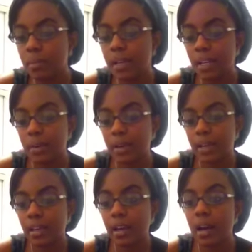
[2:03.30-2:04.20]
but
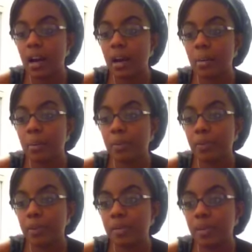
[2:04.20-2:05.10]
anyway,
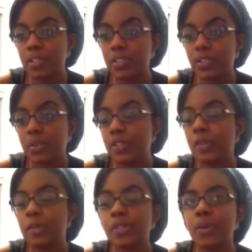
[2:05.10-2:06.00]
pretty much there's
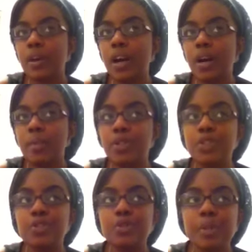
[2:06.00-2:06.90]
so much going on, but
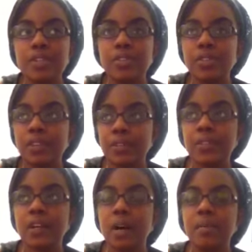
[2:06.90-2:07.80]
two major
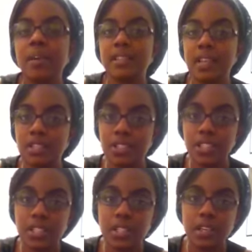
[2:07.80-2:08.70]
things caught my
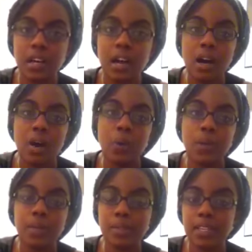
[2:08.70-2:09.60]
attention.
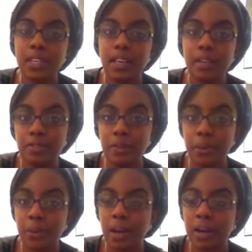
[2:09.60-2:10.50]
One being a
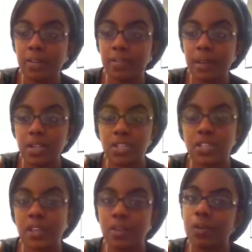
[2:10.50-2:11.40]
photograph, and
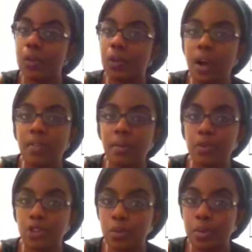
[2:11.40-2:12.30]
just saying photograph, I'm
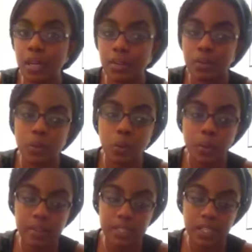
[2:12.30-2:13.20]
sure many of you know
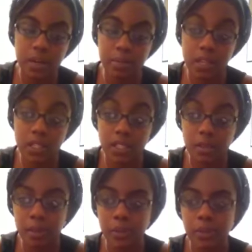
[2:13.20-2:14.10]
what I'm talking
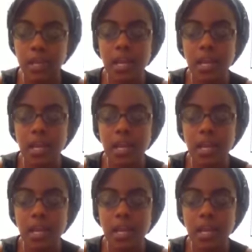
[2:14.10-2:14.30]
about.